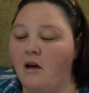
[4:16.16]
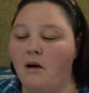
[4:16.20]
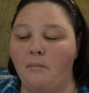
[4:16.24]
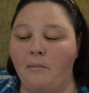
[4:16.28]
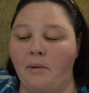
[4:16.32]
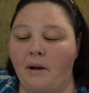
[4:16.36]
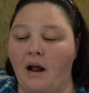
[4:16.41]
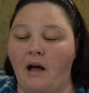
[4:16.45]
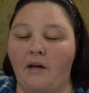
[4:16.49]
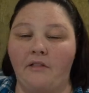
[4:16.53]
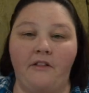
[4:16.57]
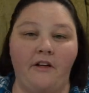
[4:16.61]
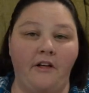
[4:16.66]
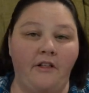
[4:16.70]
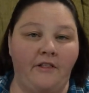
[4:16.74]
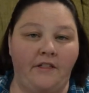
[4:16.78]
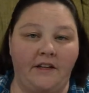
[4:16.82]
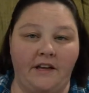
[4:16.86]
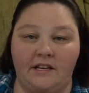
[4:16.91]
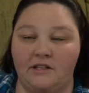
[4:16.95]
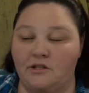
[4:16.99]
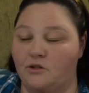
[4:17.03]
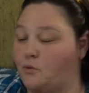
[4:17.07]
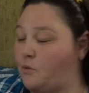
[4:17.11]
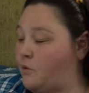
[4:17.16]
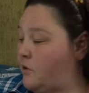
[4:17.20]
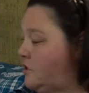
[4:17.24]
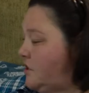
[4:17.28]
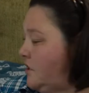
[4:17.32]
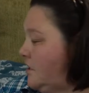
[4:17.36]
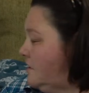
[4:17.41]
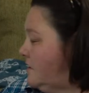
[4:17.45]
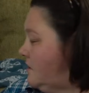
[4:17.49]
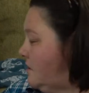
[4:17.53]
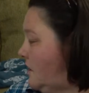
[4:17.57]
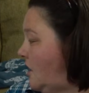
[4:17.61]
But I thought these were
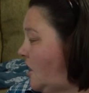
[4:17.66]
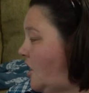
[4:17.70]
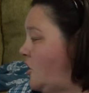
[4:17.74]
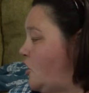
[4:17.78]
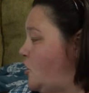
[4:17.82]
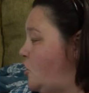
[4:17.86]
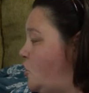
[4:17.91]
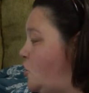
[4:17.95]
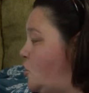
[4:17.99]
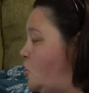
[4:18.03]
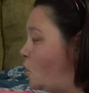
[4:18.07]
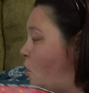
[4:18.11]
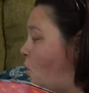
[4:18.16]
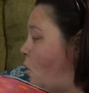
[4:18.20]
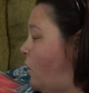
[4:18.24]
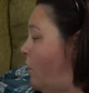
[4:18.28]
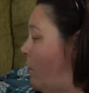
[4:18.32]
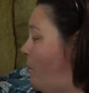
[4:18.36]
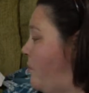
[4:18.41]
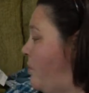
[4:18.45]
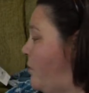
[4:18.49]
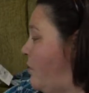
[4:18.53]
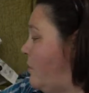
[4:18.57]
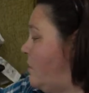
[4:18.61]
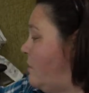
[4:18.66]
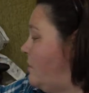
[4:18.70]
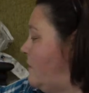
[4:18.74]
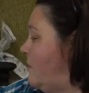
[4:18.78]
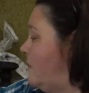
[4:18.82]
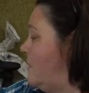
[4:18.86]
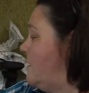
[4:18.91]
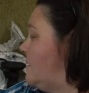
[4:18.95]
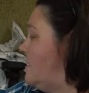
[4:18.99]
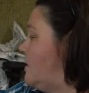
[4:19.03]
just adorable